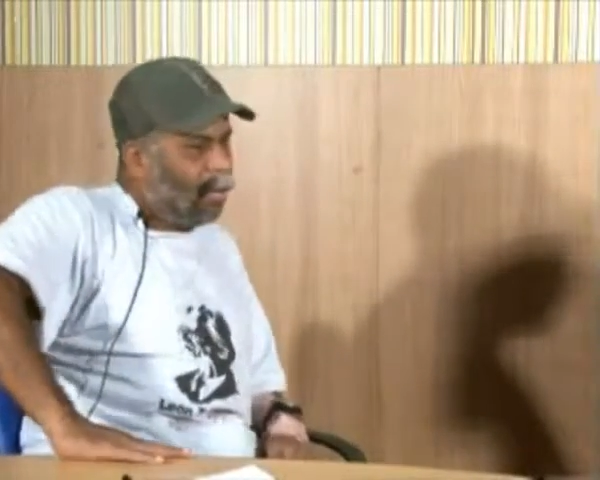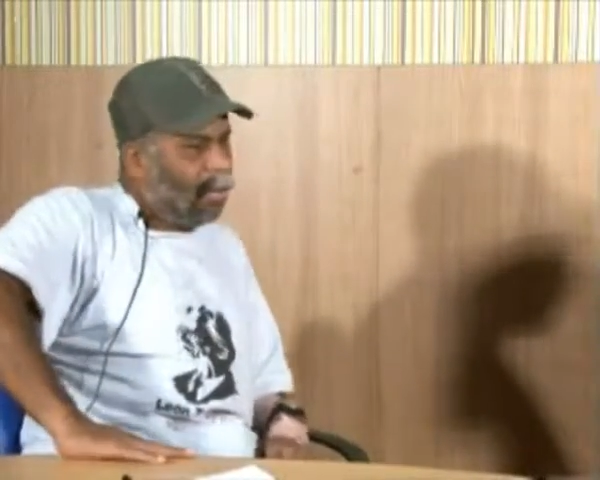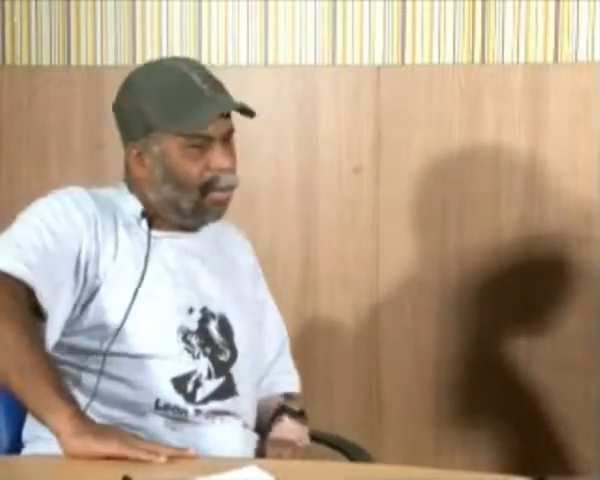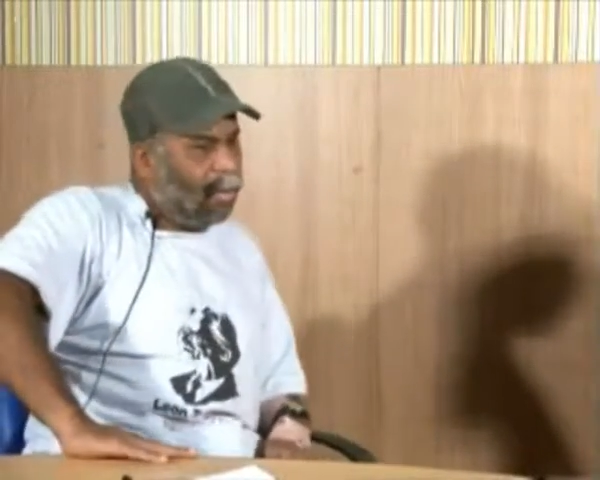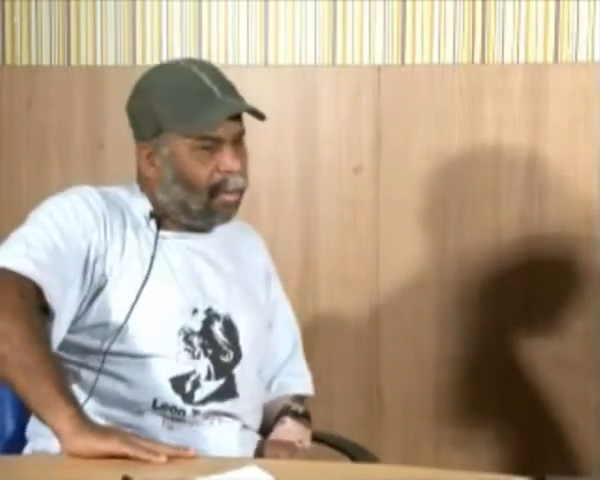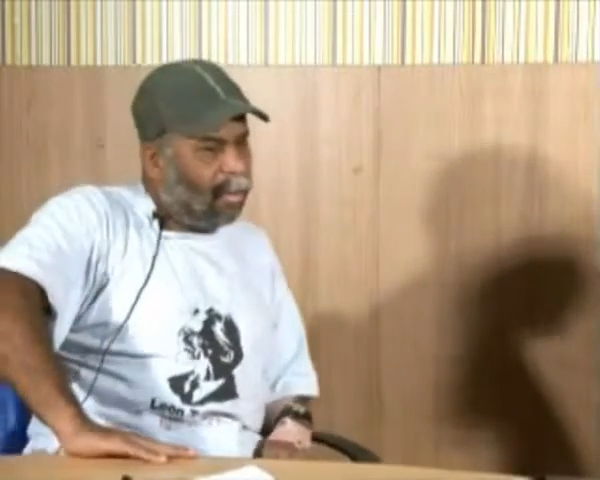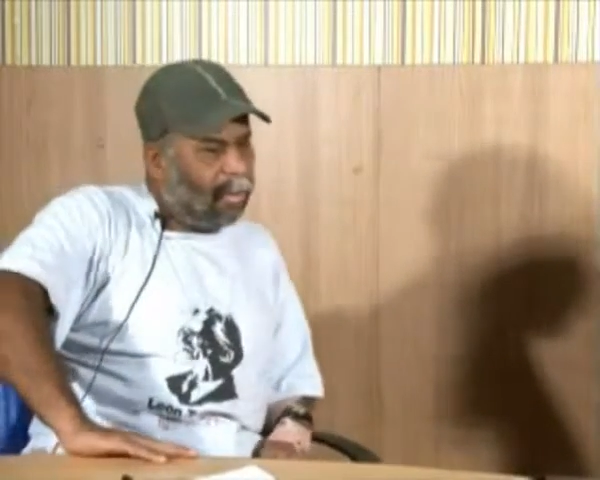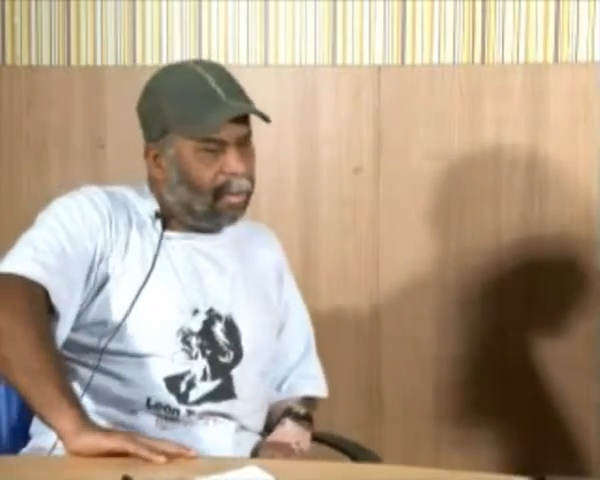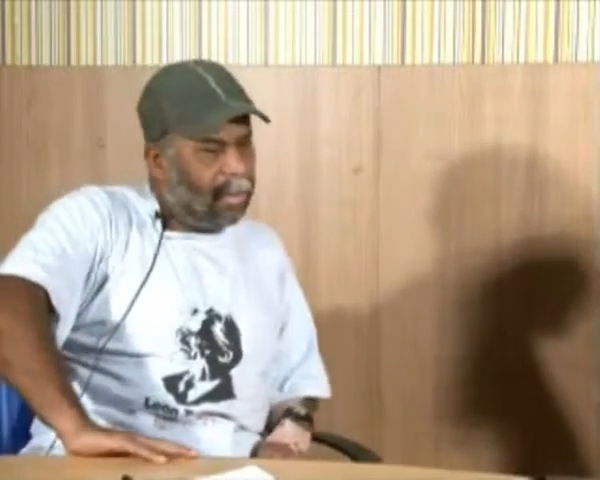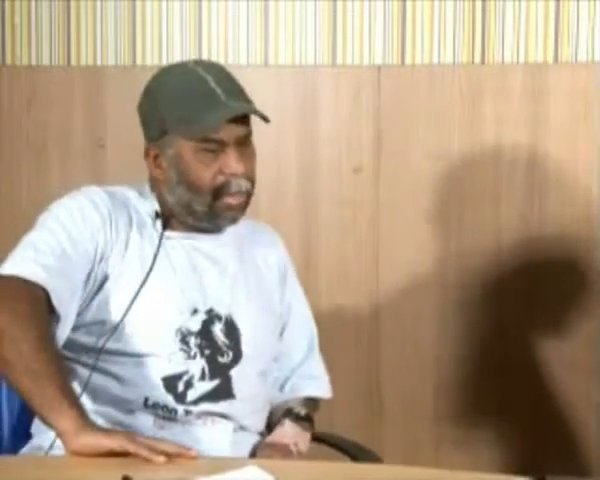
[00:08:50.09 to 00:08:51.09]

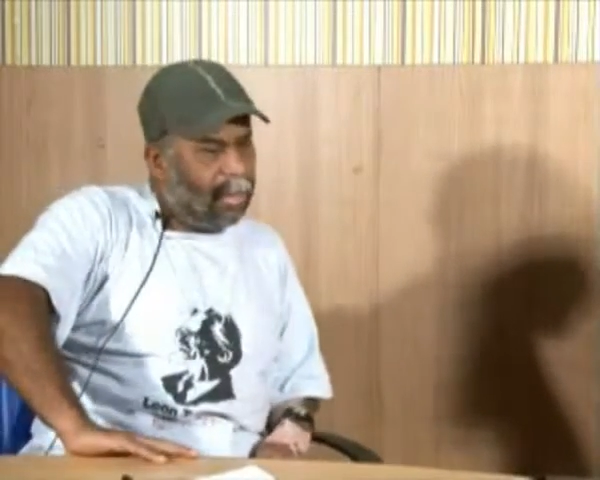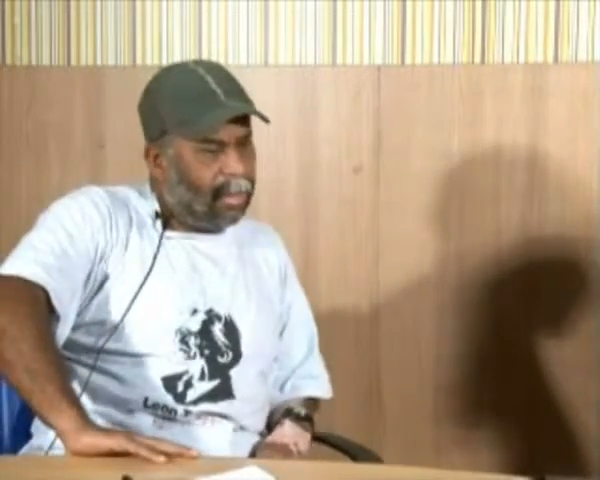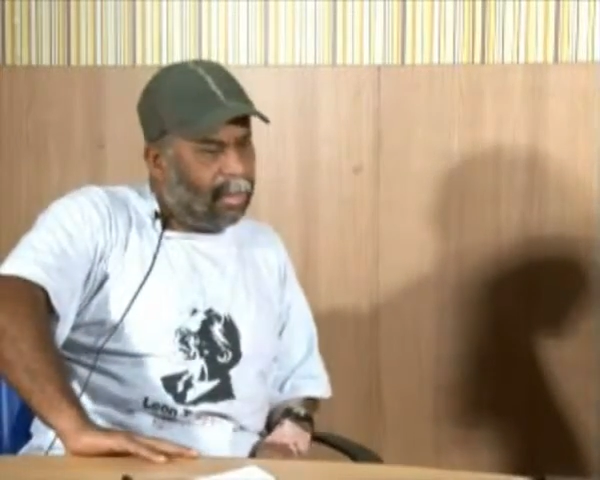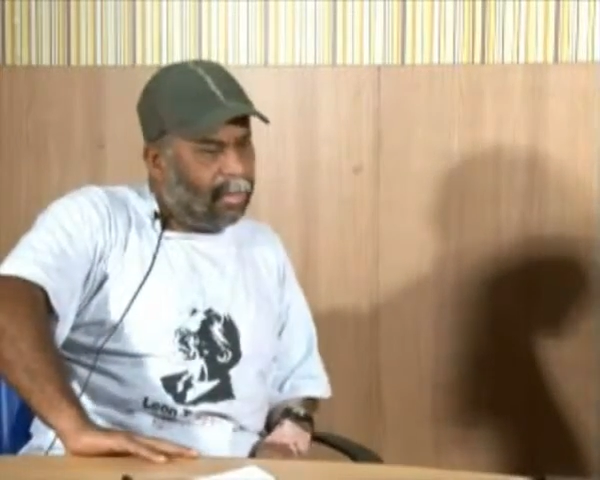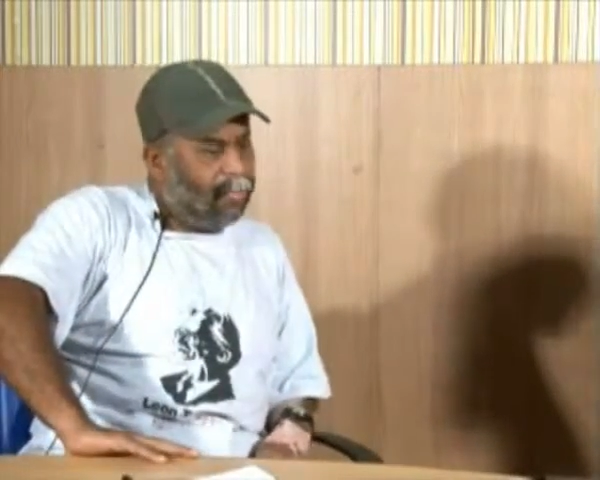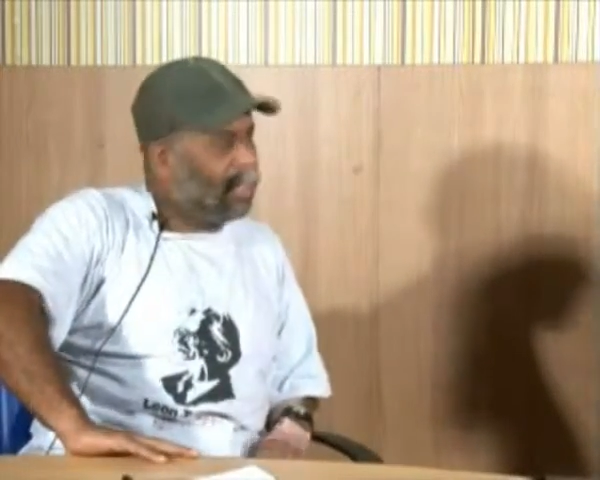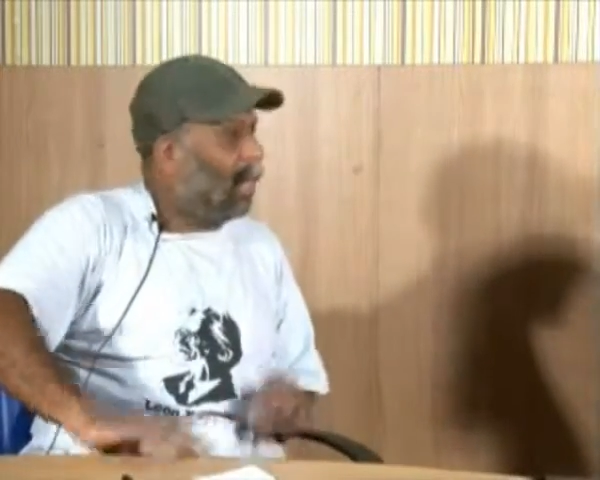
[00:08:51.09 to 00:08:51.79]
with